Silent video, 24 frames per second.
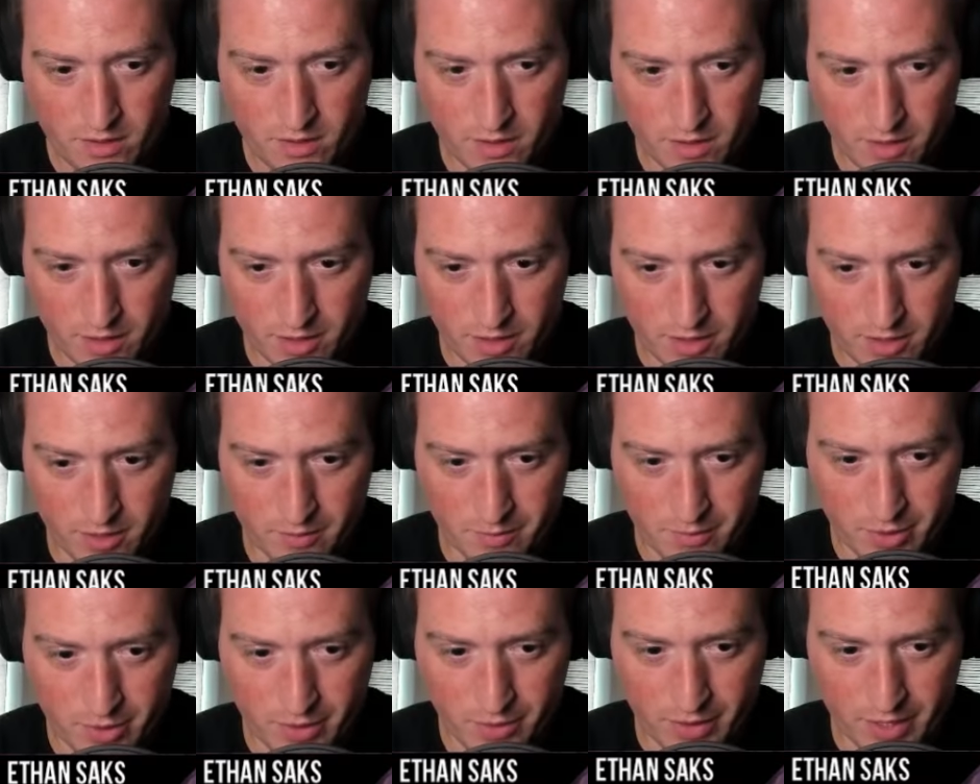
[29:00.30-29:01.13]

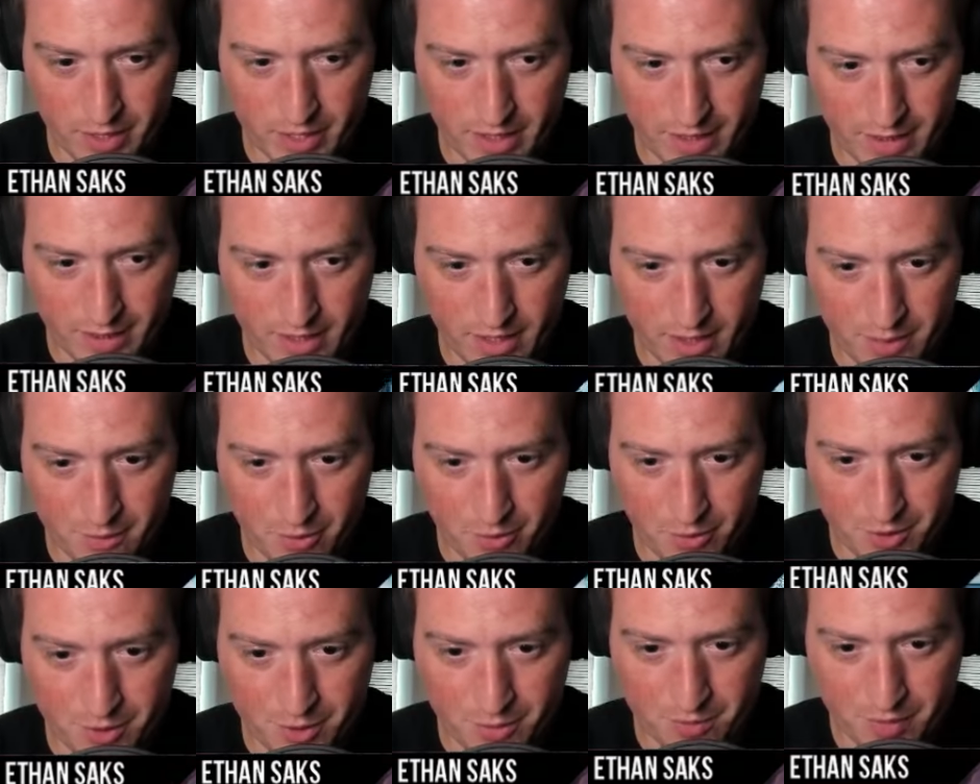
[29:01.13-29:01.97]
Um, okay, then I'm
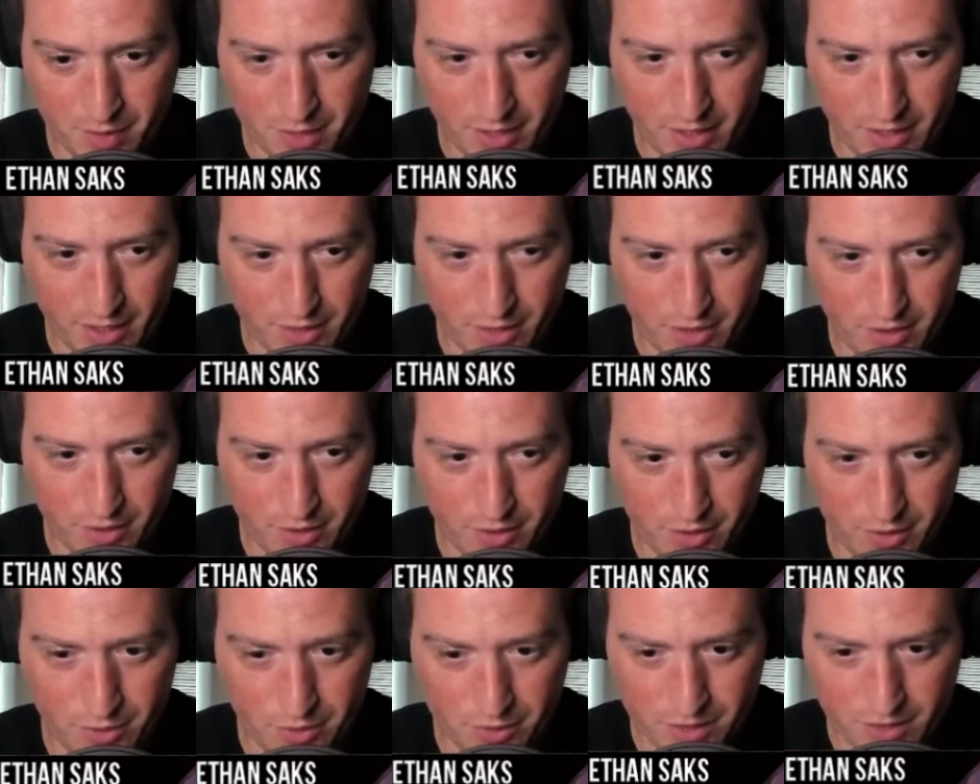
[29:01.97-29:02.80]
going to play
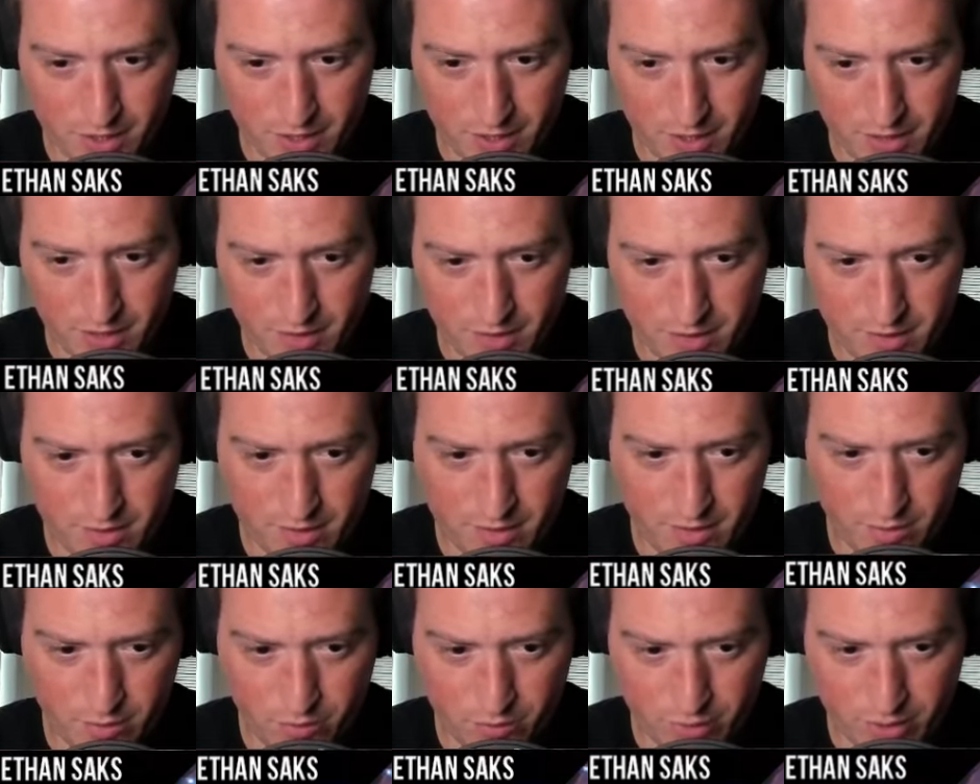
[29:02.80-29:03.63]

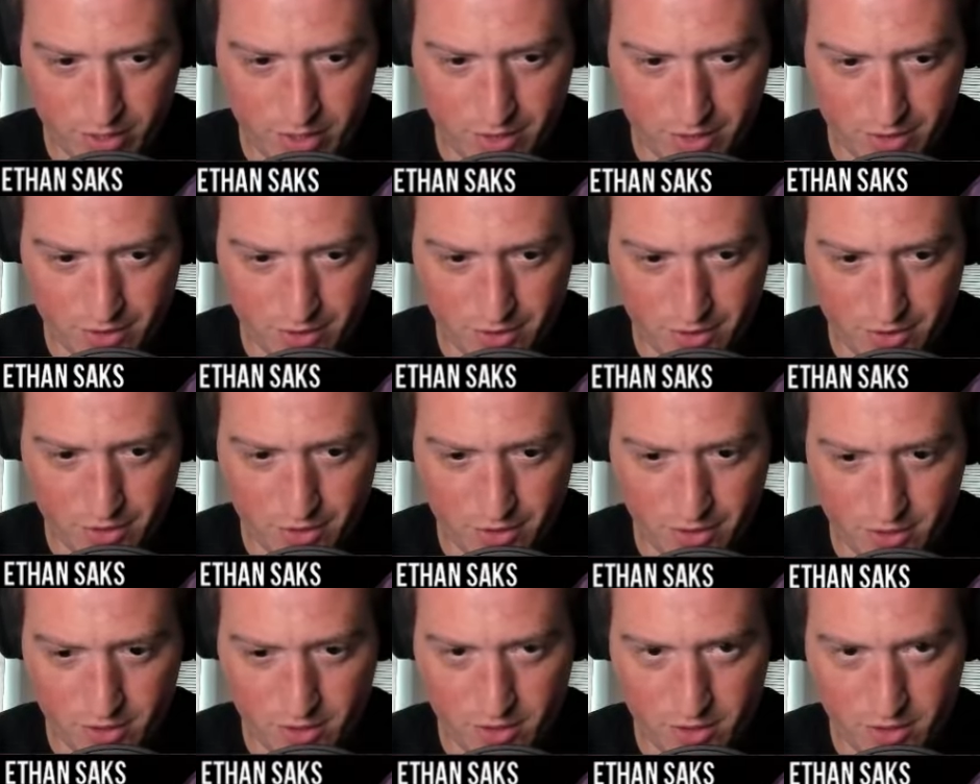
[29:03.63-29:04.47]
nuisance
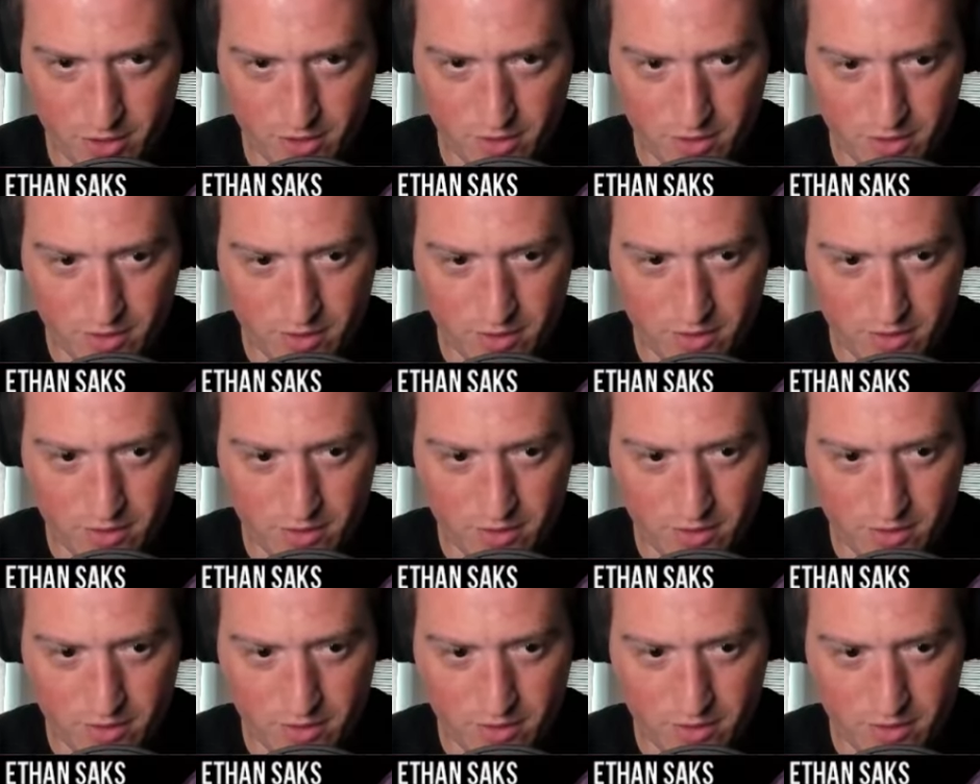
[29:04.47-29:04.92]
researcher